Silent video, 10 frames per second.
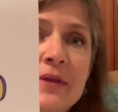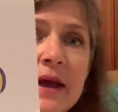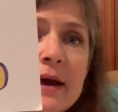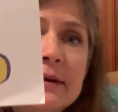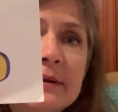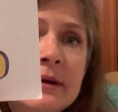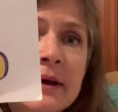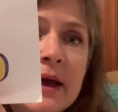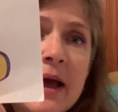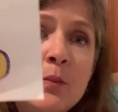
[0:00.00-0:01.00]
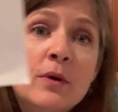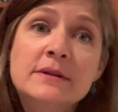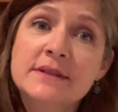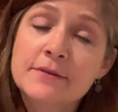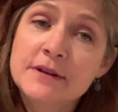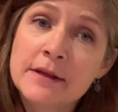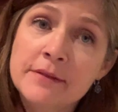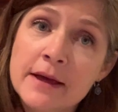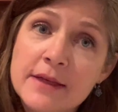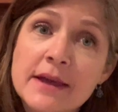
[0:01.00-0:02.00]
the end. And once they've done
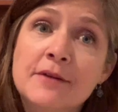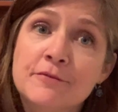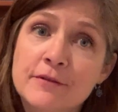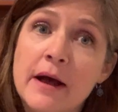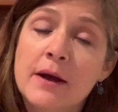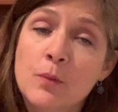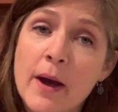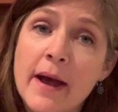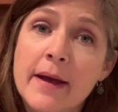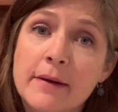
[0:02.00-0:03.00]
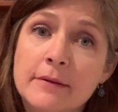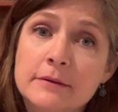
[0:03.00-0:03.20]
that, they can fly away.